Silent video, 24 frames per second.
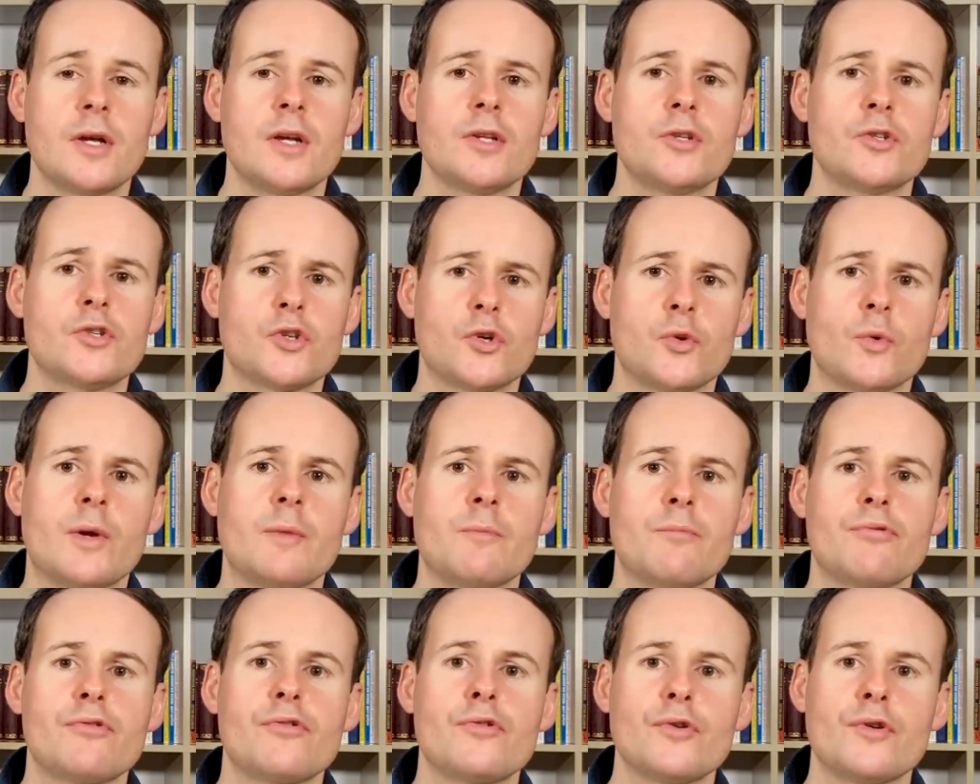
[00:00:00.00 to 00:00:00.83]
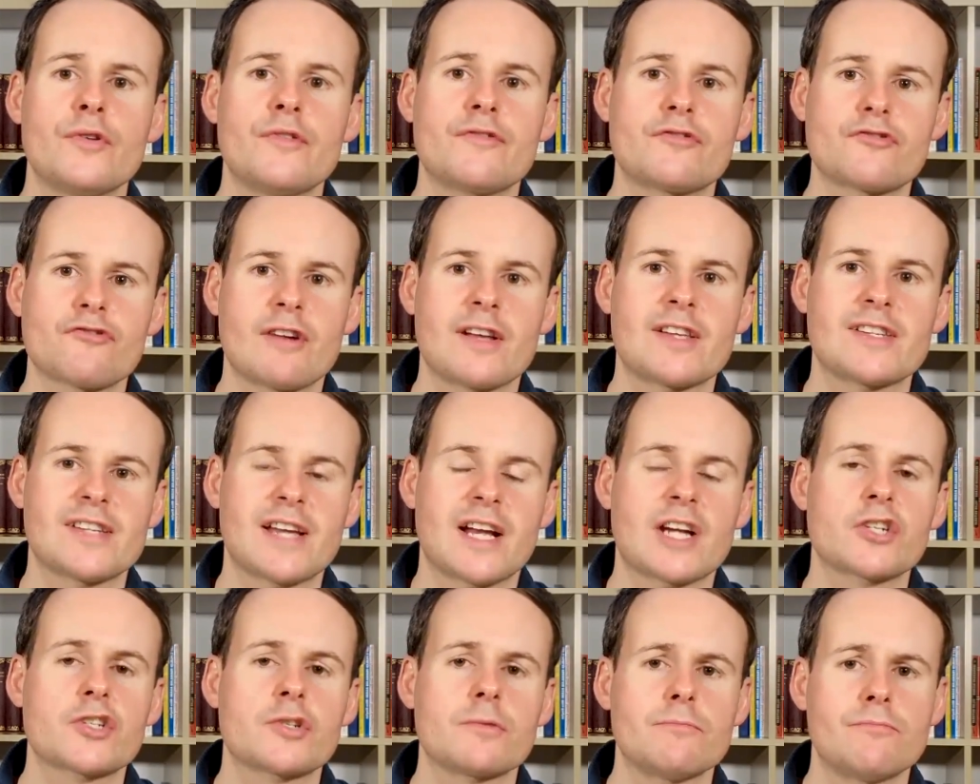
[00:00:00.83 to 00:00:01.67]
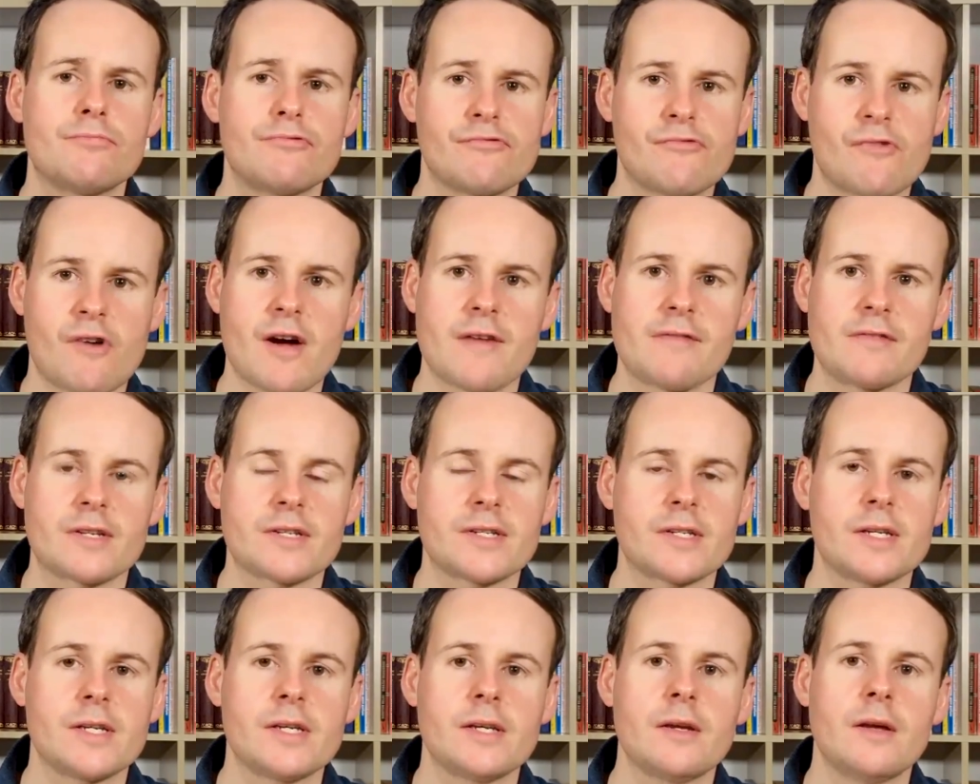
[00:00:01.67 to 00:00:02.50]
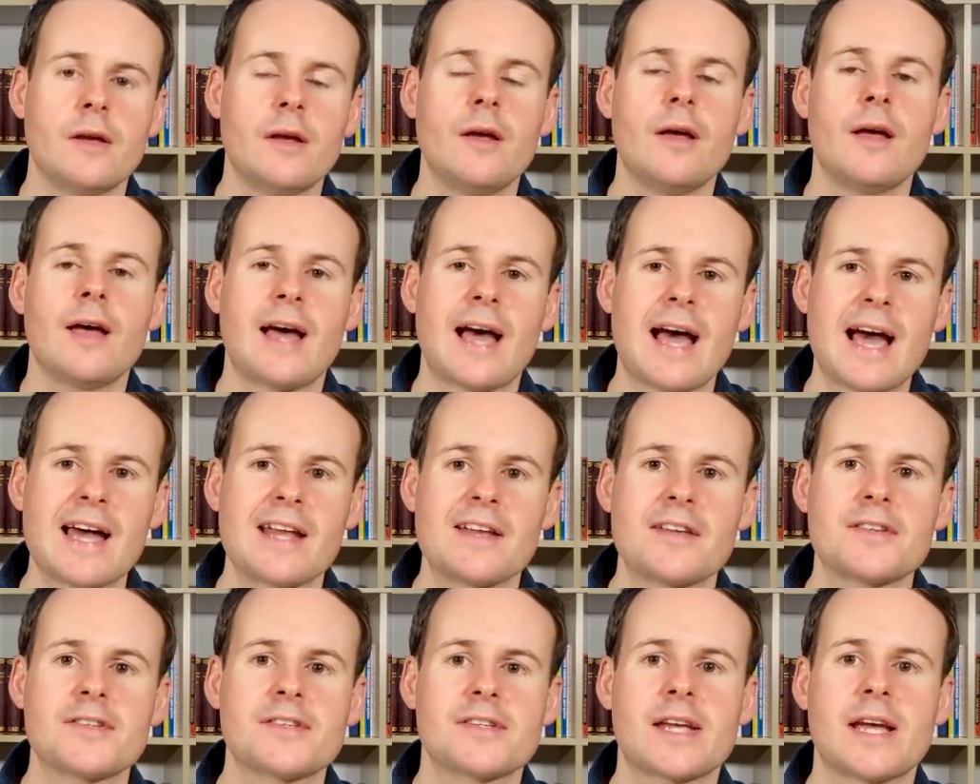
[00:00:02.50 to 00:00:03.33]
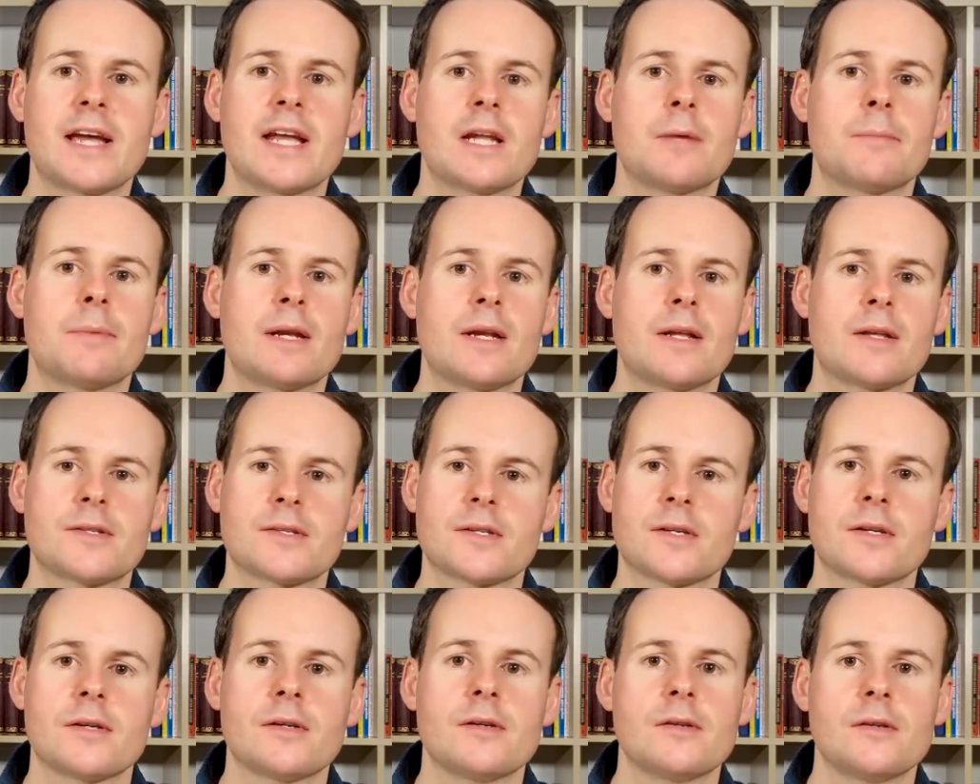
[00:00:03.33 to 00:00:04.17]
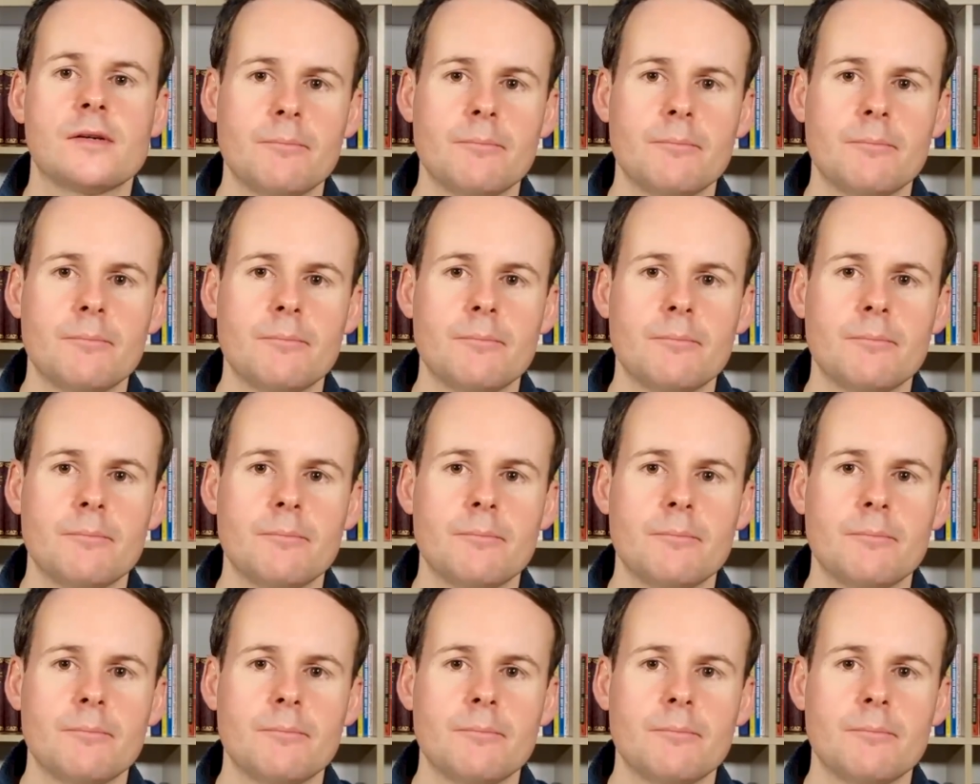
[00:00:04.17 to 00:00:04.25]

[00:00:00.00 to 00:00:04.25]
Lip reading: to improve transaction privacy and scalability.